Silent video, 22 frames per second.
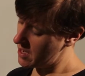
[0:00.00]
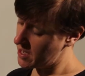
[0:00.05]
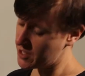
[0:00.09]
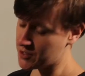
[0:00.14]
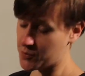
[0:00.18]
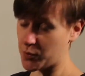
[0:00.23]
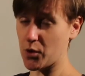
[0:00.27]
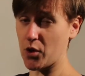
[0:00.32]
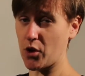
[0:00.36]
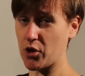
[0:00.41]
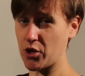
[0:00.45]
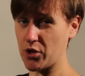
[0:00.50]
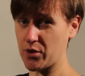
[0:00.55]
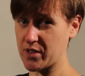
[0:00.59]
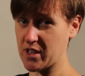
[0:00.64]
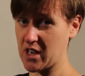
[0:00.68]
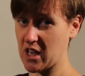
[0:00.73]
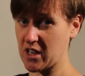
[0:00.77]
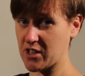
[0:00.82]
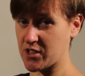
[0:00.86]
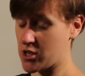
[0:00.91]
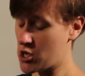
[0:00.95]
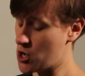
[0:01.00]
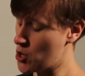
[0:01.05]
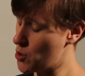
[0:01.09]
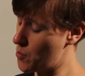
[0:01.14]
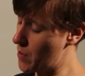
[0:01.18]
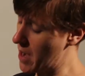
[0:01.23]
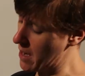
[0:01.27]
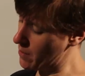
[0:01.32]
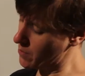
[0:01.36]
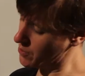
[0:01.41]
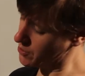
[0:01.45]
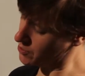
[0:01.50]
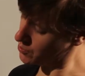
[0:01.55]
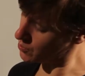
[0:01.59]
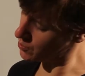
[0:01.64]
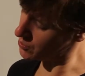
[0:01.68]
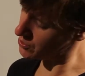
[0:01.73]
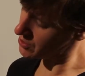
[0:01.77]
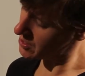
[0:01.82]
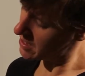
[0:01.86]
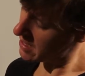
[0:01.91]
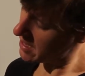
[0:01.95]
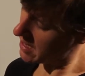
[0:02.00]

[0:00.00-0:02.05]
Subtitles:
as we're not using an external power source.